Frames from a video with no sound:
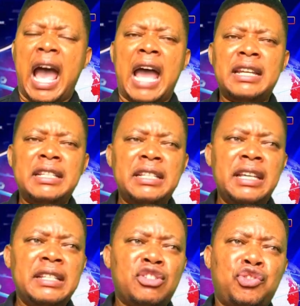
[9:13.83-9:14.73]
And
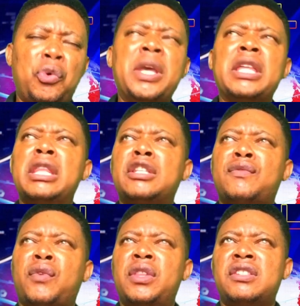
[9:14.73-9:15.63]
he is doing
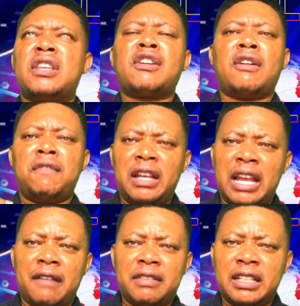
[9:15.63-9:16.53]
this for the sake of the
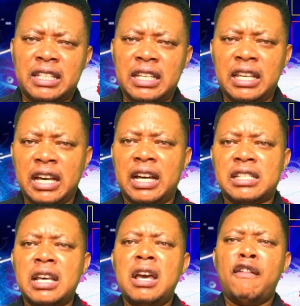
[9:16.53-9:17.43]
love that he
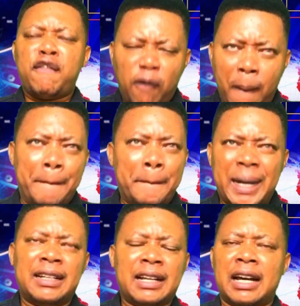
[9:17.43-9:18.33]
has for
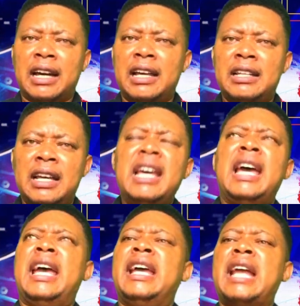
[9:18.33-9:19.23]
mankind.
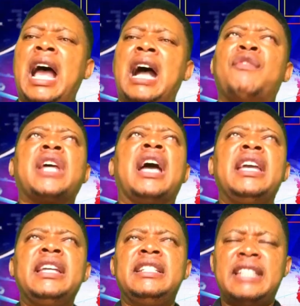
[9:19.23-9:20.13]
And after
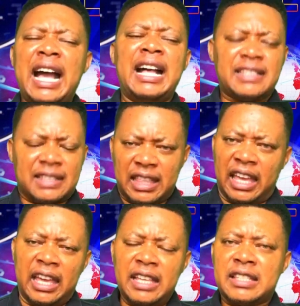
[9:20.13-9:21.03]
he does
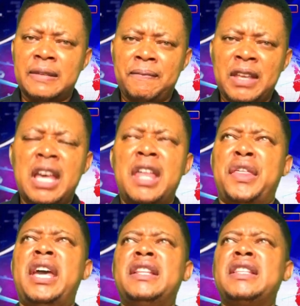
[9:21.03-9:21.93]
this,
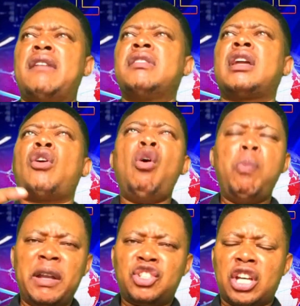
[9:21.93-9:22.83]
then there is an
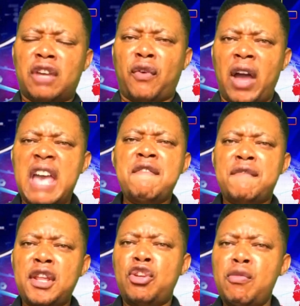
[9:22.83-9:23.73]
open check for
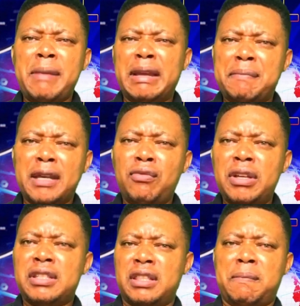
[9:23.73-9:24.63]
every human being who
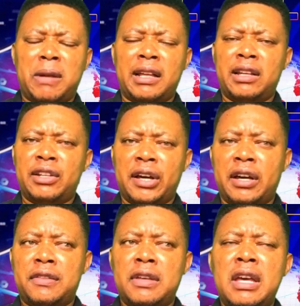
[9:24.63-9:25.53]
is in the planet
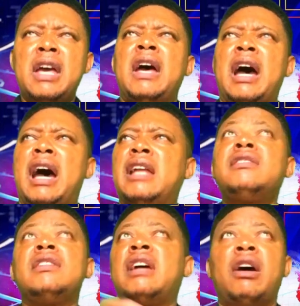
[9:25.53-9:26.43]
Earth.
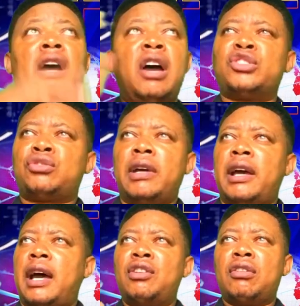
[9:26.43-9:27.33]
And
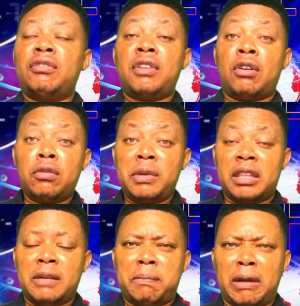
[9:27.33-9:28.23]
elsewhere, I don't know, there could be
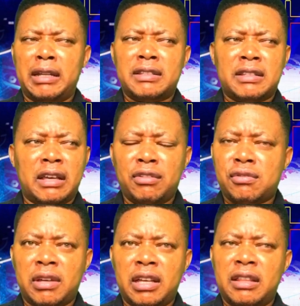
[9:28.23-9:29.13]
other planets
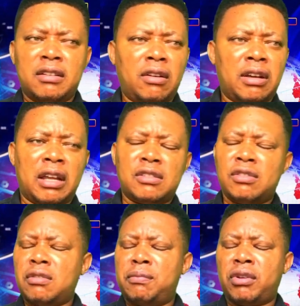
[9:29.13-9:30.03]
elsewhere that God has
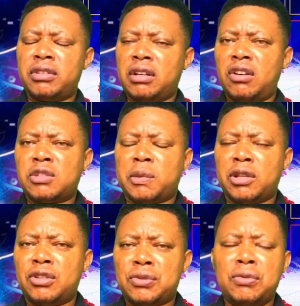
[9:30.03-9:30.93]
also brought the
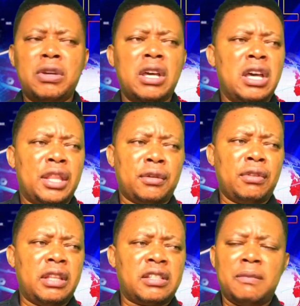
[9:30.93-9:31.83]
gospel to
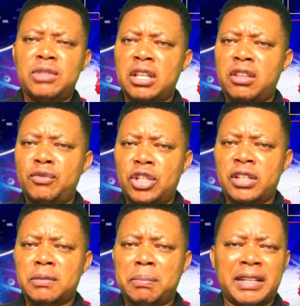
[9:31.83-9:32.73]
through the same death of
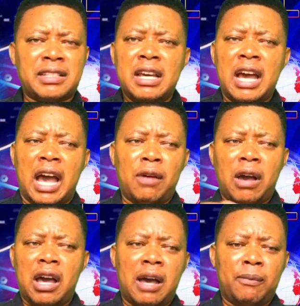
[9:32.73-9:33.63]
Jesus. But
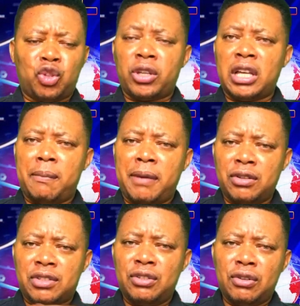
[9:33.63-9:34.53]
I'm talking
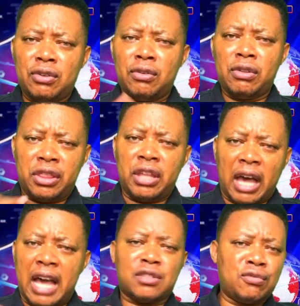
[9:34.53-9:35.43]
about, you know,
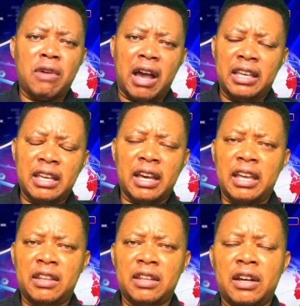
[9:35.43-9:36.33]
us who are here
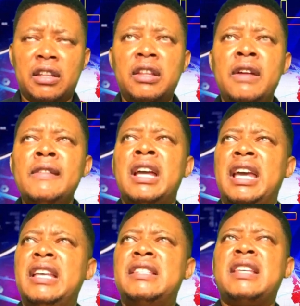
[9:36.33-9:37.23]
in the Earth.
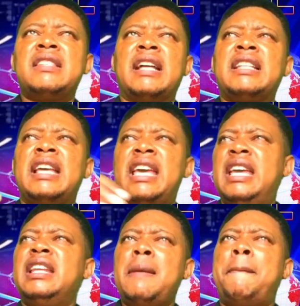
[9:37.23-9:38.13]
It says that
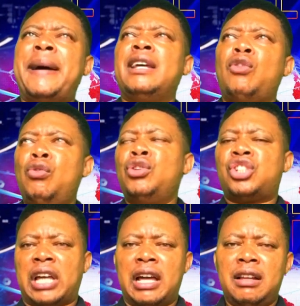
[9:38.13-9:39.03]
anybody who
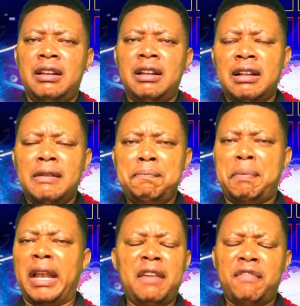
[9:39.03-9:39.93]
shall
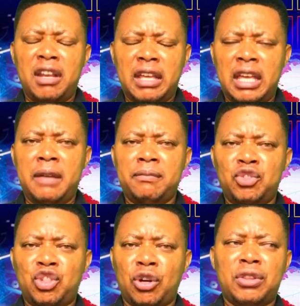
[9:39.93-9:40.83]
believe in
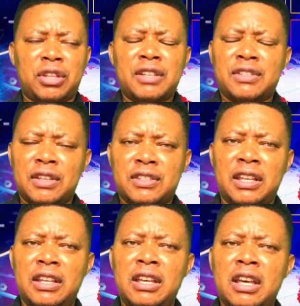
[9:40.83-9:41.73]
him, John
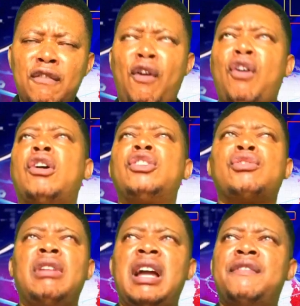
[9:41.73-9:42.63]
3:16, for God
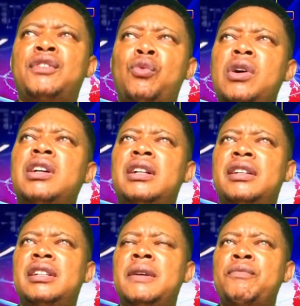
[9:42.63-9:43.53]
so loved the
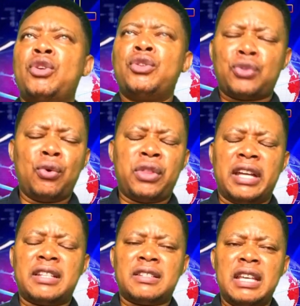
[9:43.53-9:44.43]
world, so
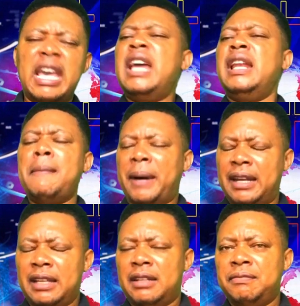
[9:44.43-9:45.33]
that
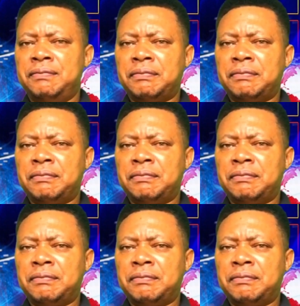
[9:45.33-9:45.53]
anybody